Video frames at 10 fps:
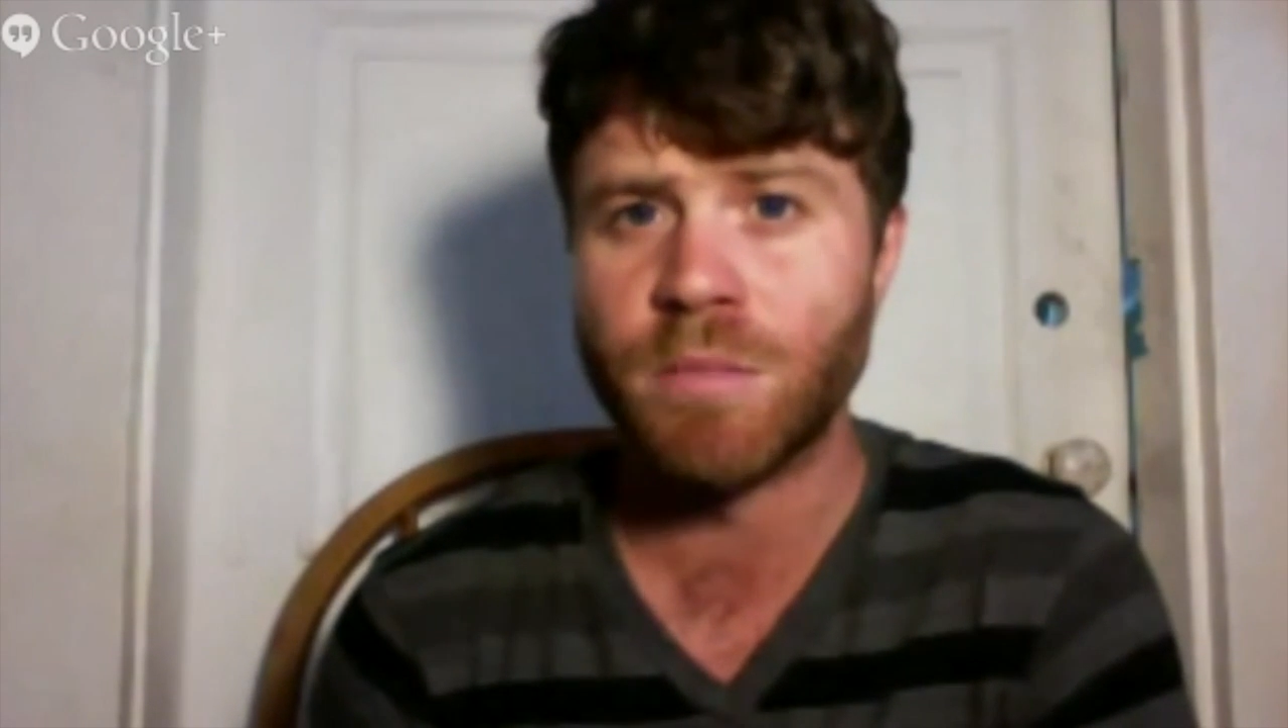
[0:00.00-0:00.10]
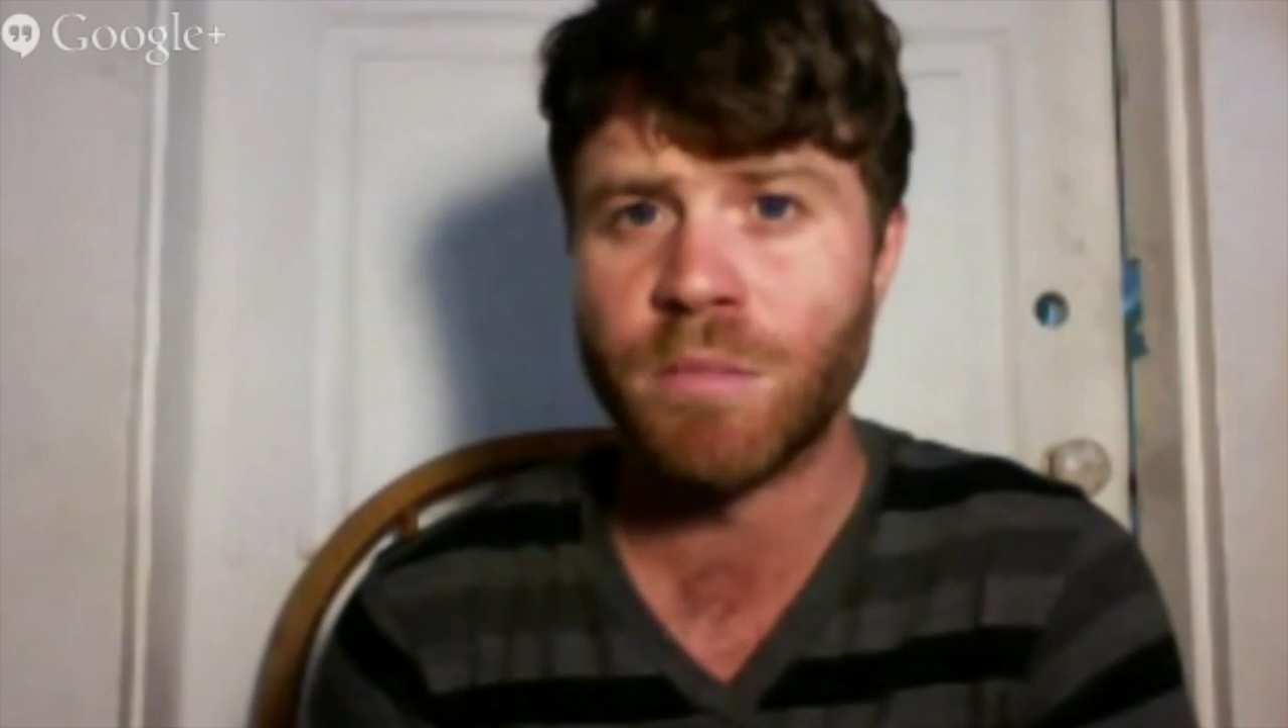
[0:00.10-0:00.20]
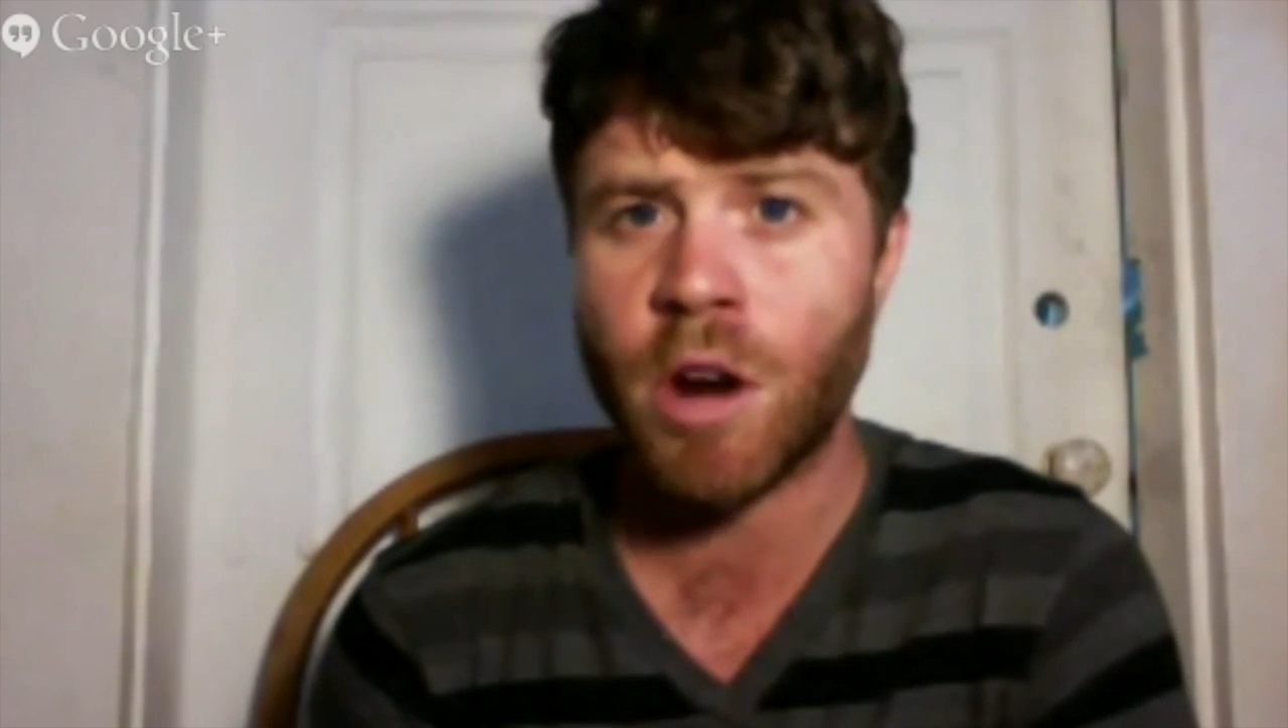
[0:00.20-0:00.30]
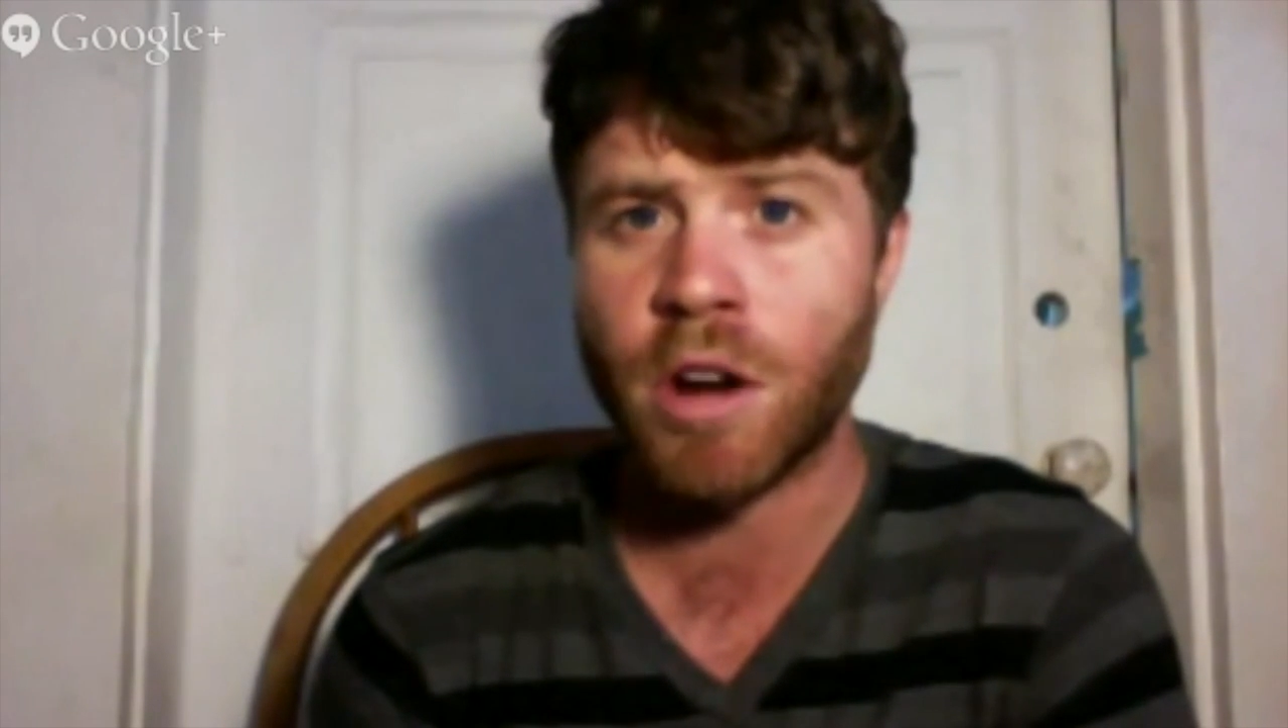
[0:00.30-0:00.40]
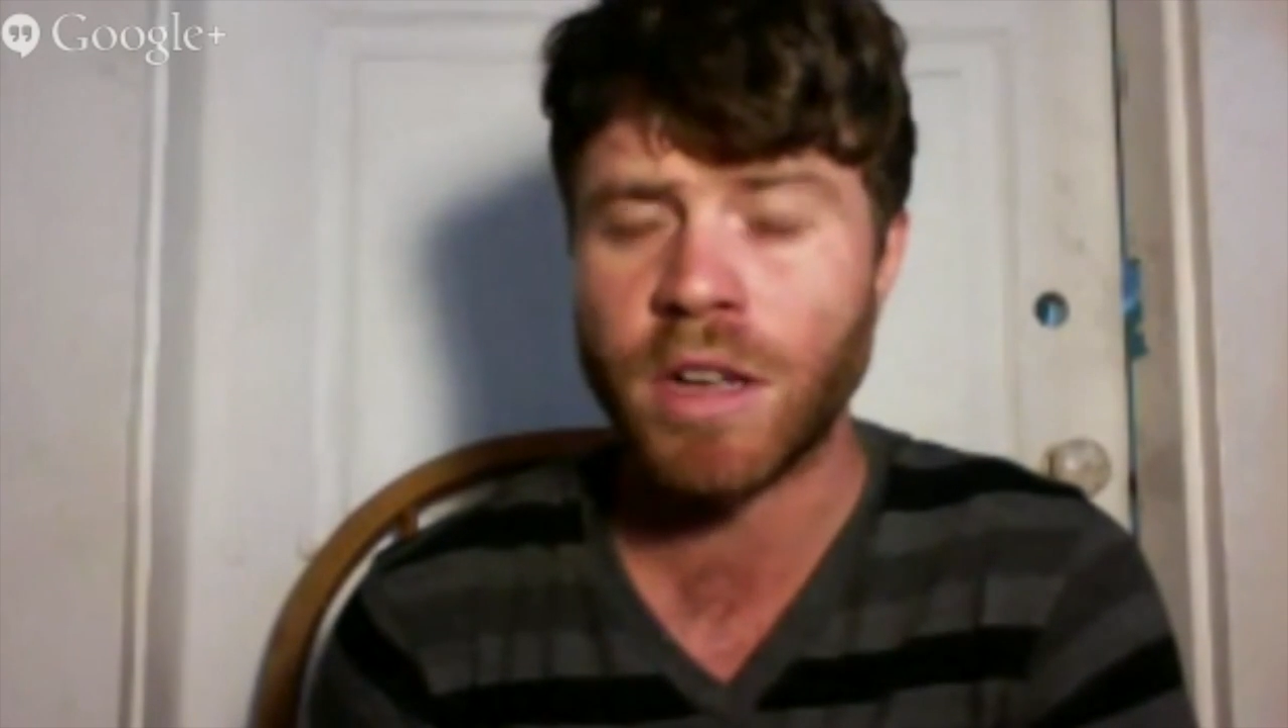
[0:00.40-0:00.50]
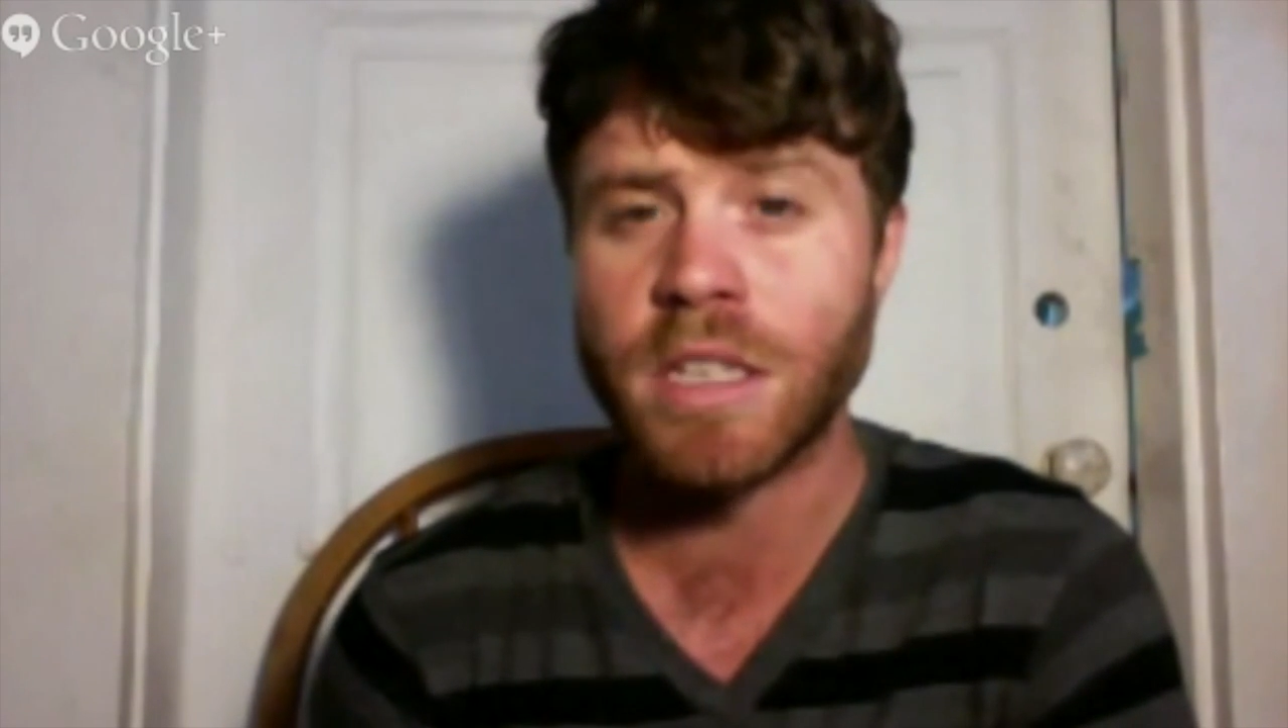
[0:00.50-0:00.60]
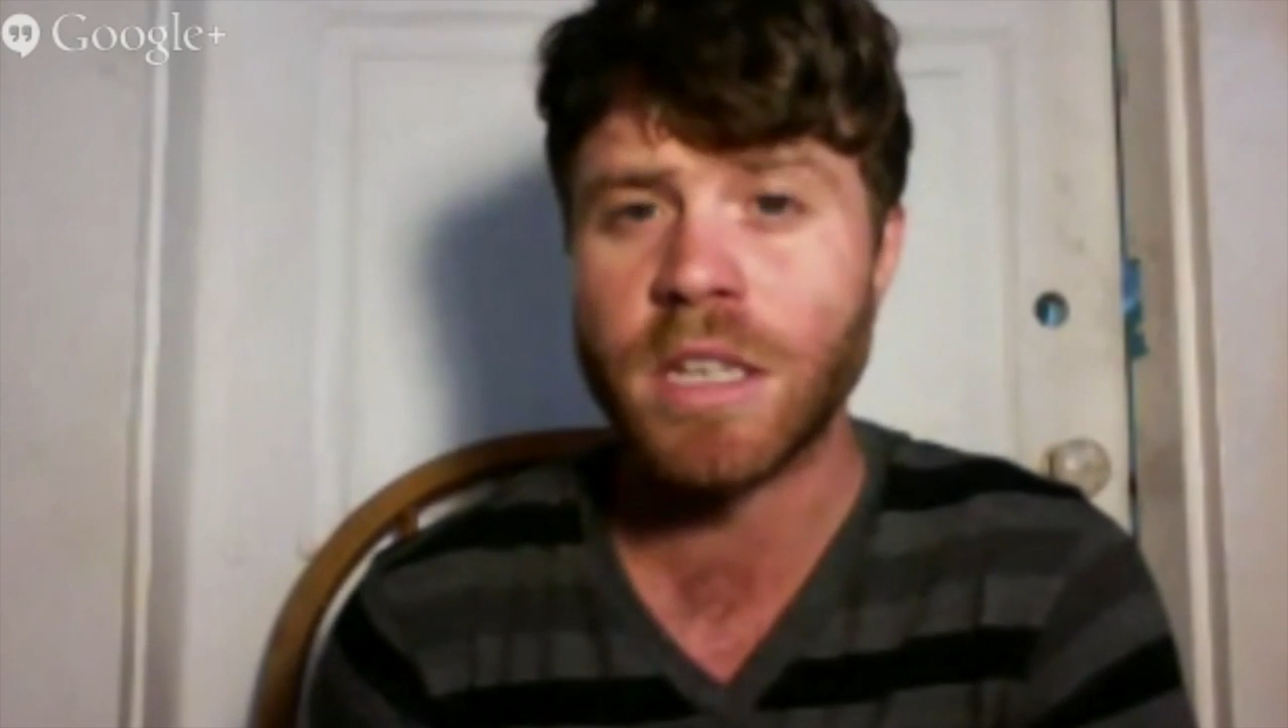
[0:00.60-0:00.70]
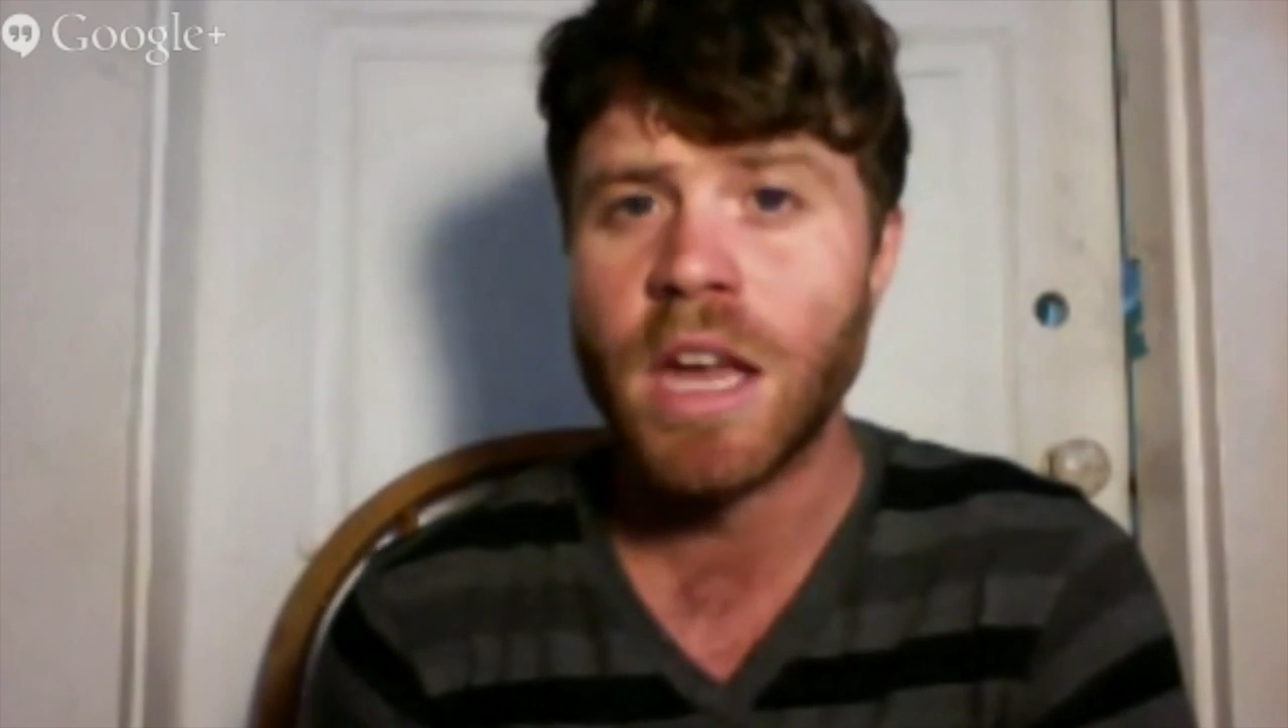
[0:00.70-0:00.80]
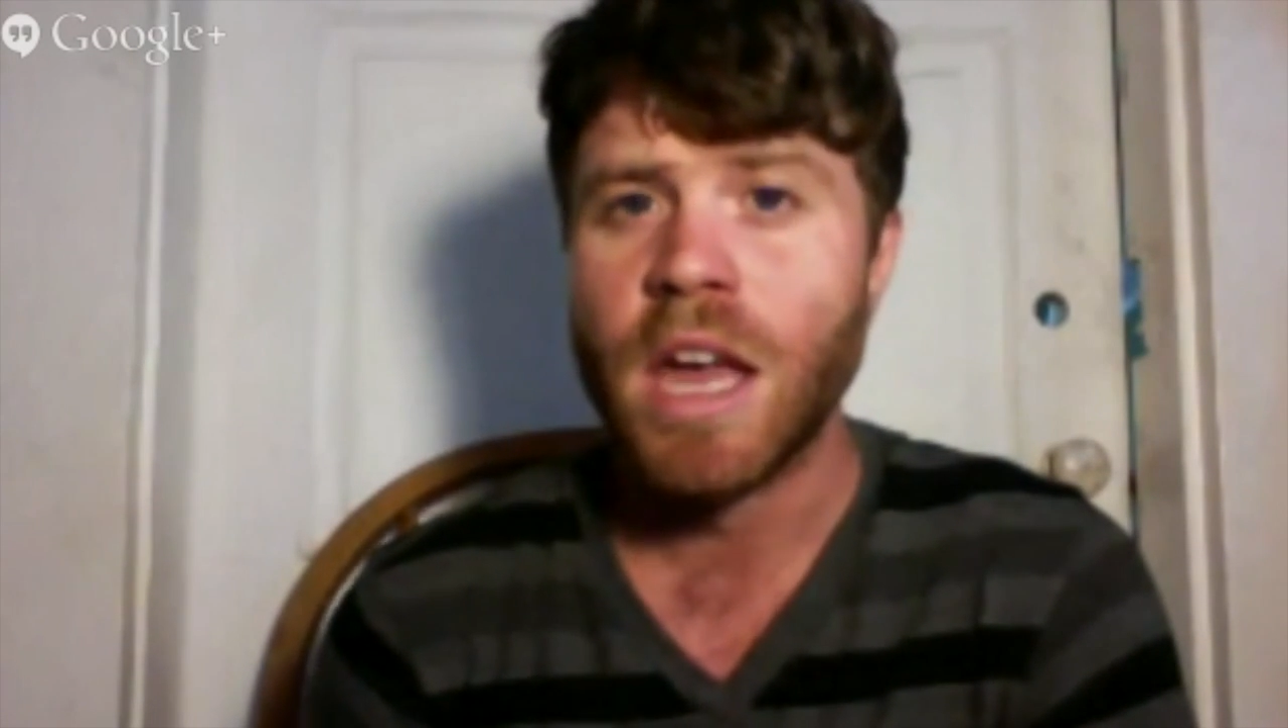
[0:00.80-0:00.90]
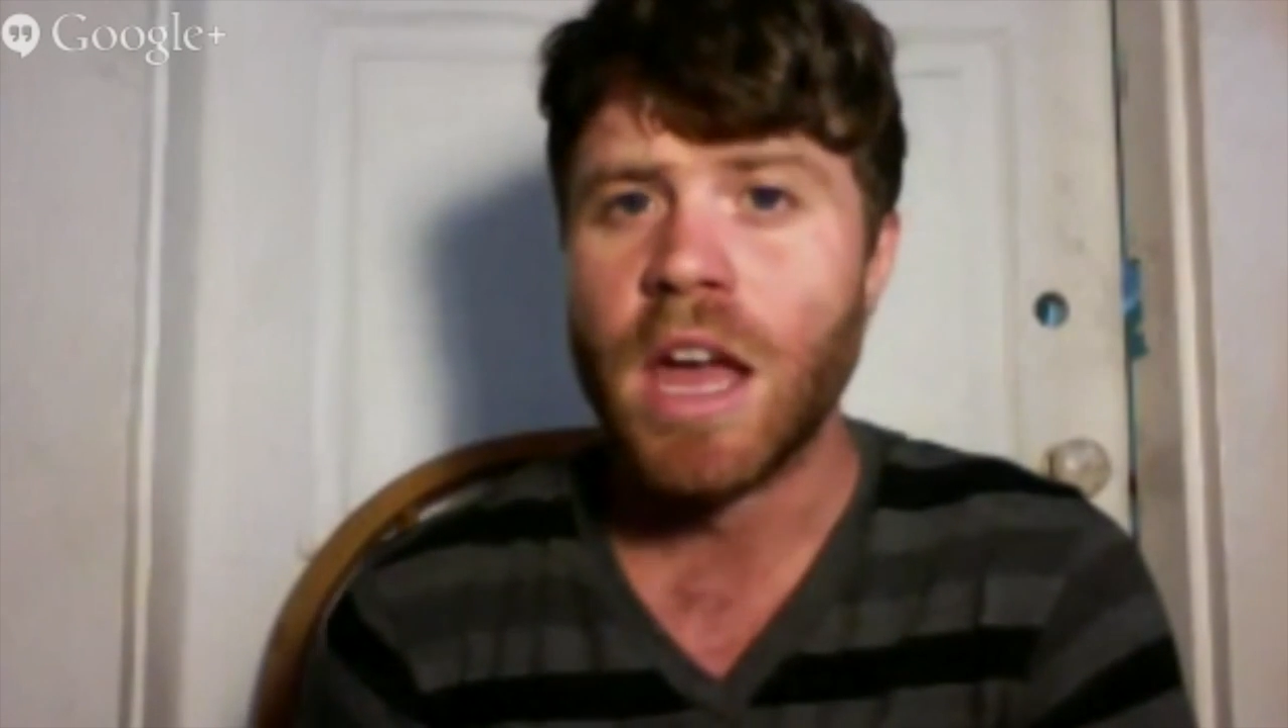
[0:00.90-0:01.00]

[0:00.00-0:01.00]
of markets.